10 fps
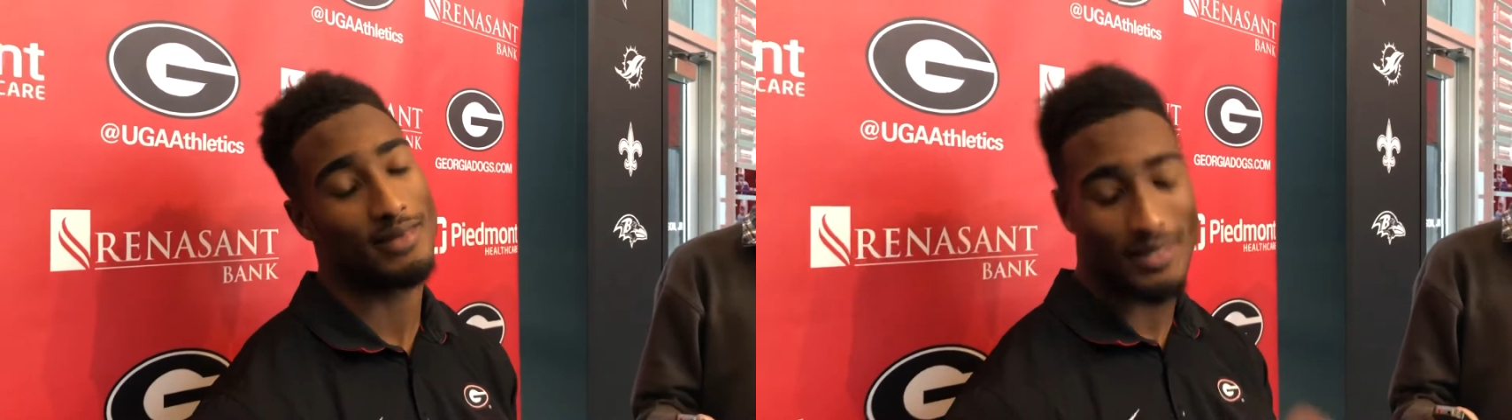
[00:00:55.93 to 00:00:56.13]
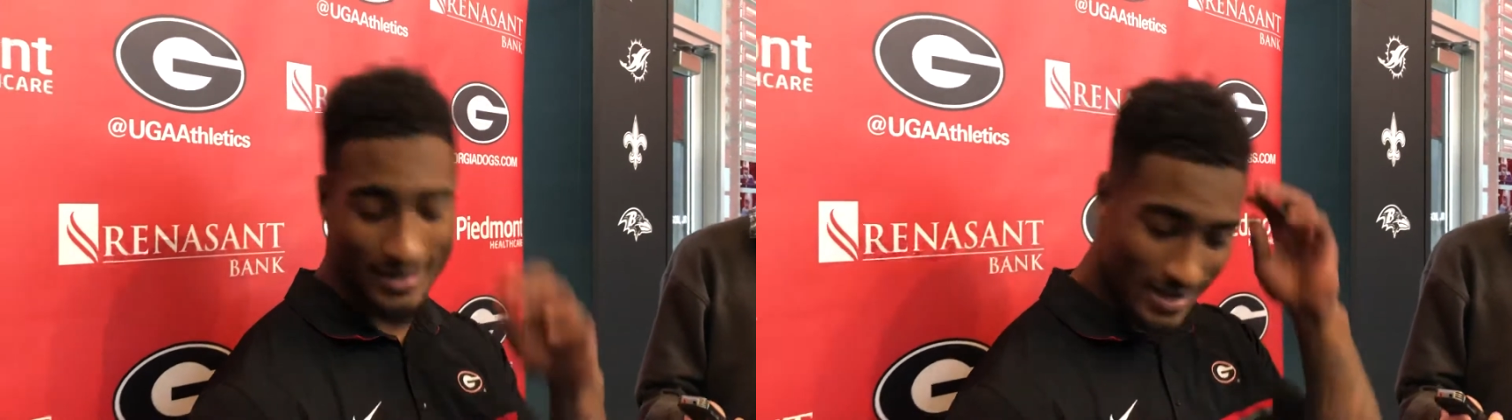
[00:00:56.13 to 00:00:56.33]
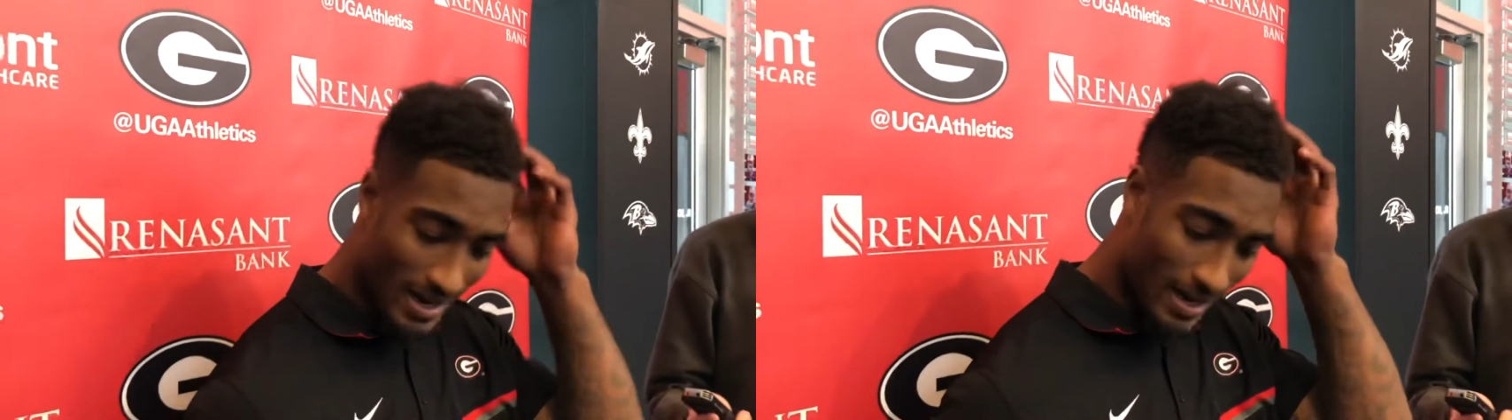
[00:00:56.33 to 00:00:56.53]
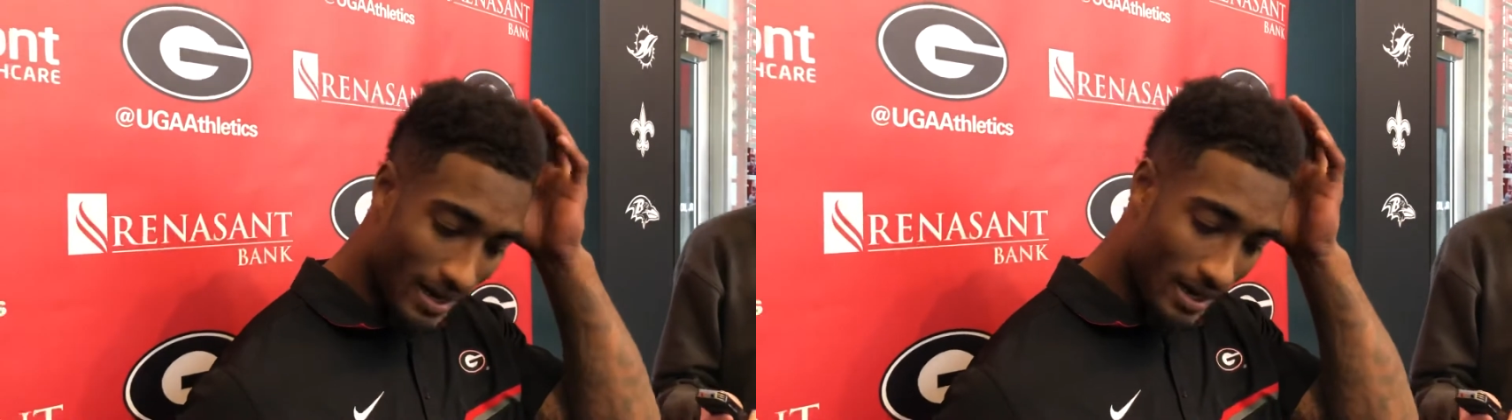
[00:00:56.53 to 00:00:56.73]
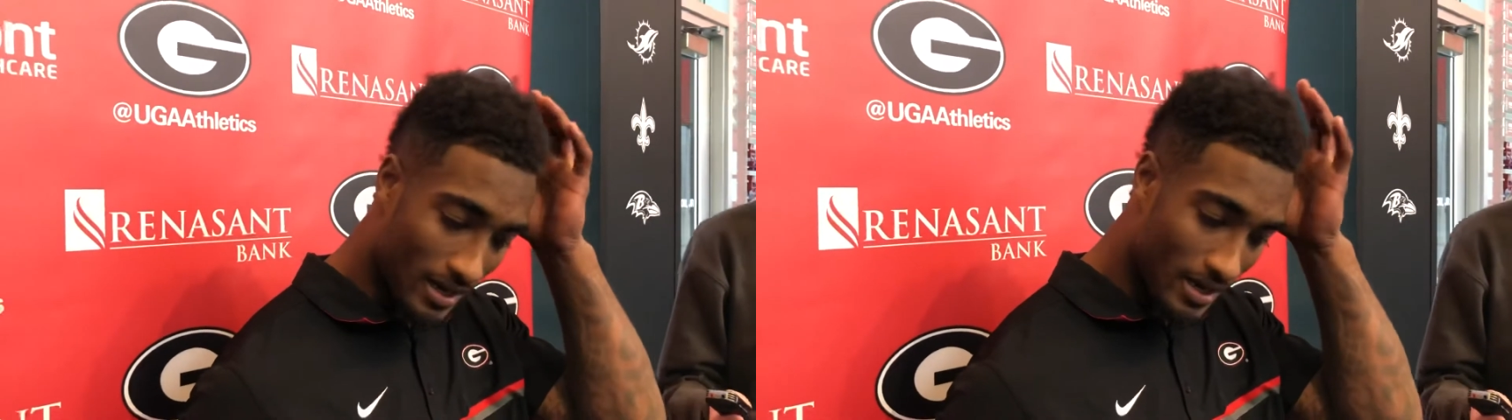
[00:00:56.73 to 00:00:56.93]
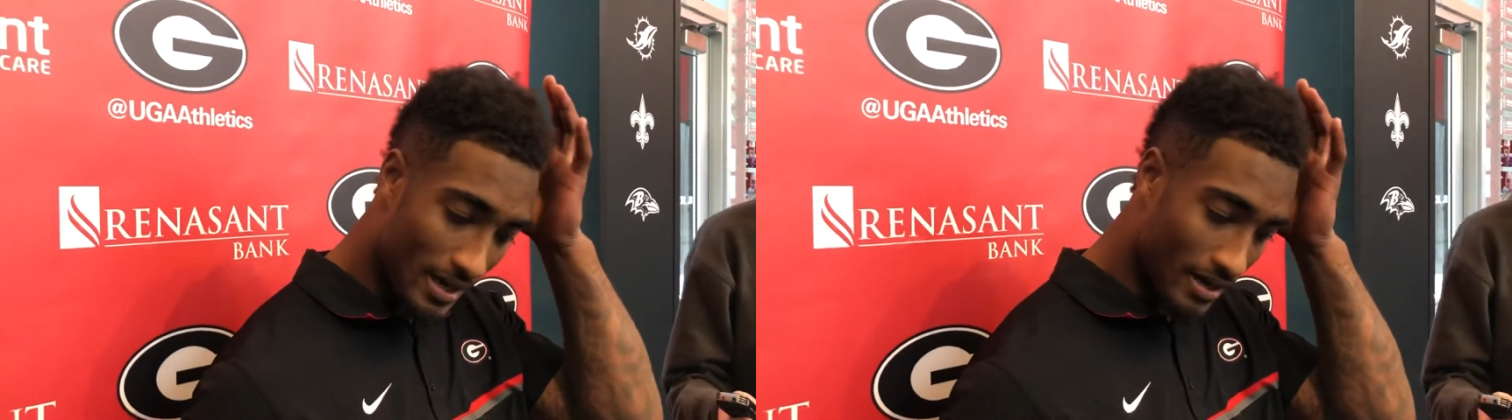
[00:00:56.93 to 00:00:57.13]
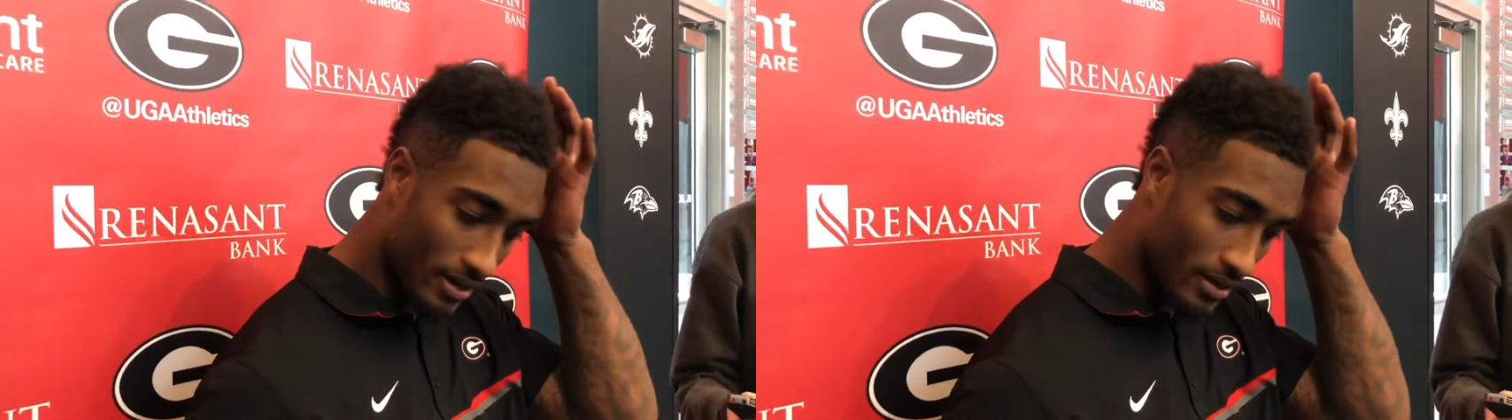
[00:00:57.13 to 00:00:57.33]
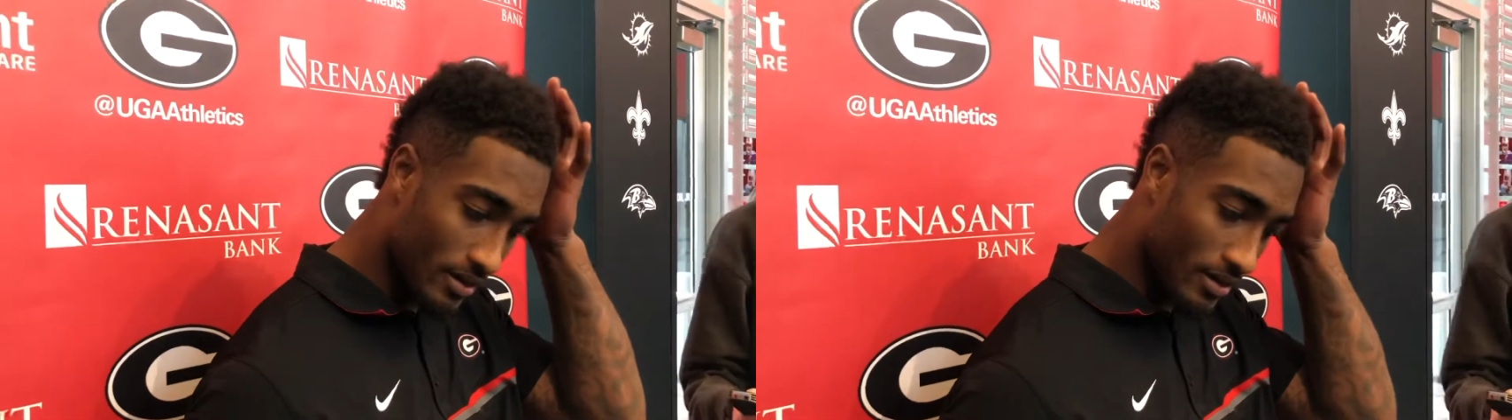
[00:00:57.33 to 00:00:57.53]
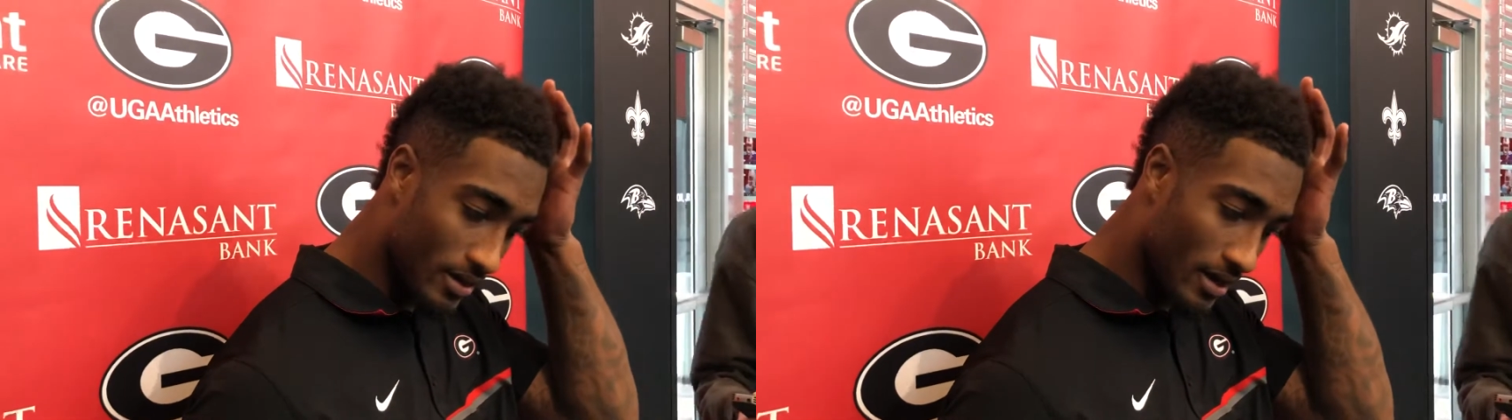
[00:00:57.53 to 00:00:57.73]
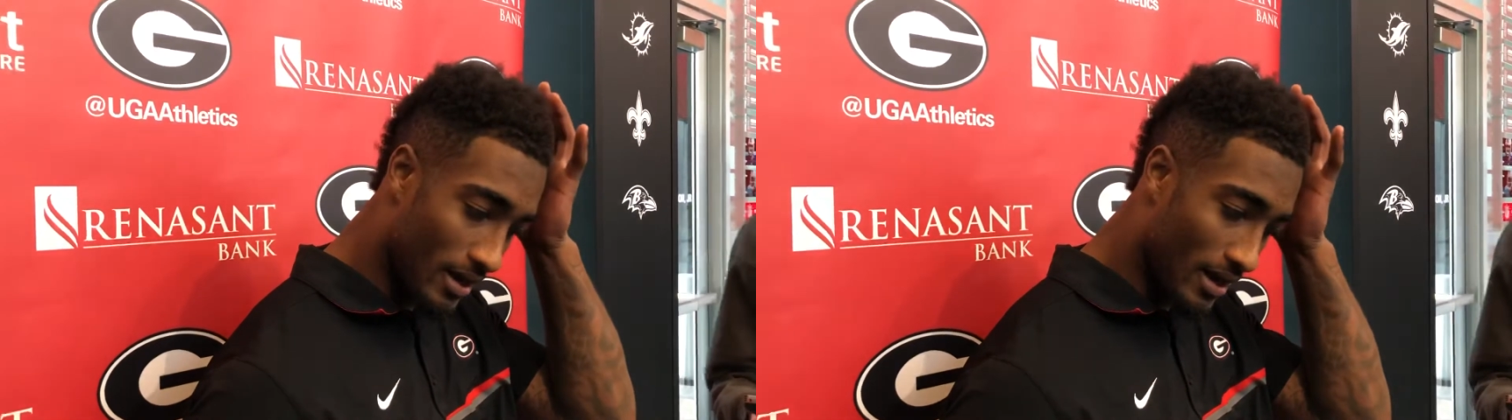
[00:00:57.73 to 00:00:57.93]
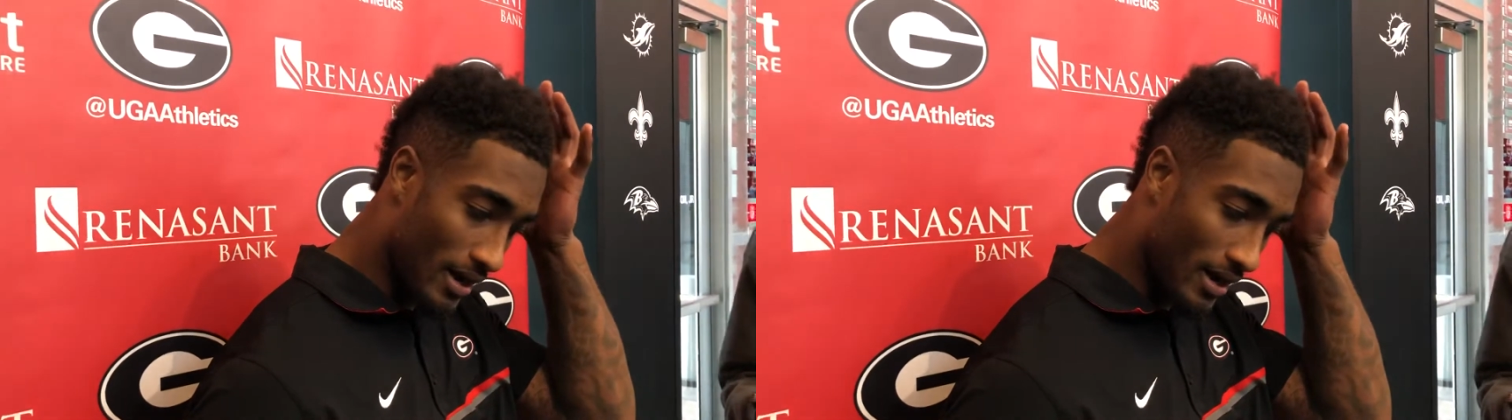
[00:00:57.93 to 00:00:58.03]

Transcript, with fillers: Then uh, I, I kind of uh,